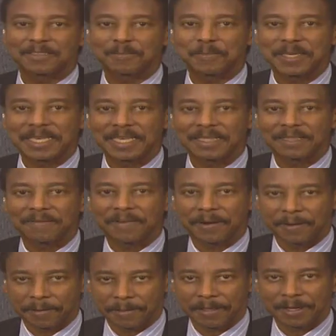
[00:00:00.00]
Speaking of
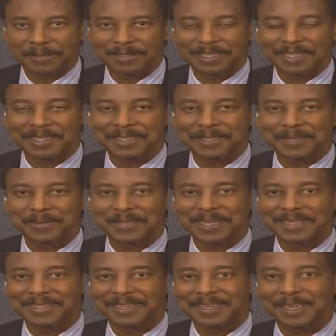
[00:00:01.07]
Everything. Until then, good
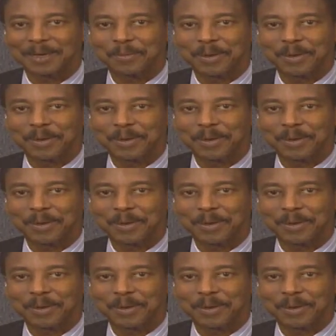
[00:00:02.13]
night. Take care.